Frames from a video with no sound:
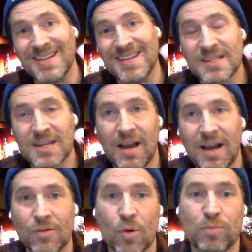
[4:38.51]

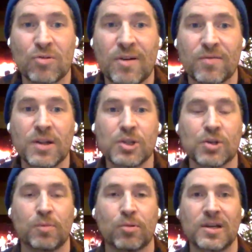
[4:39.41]
discount or
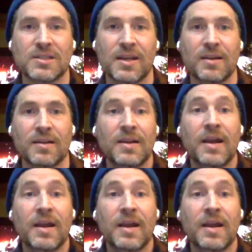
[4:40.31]
preferential pricing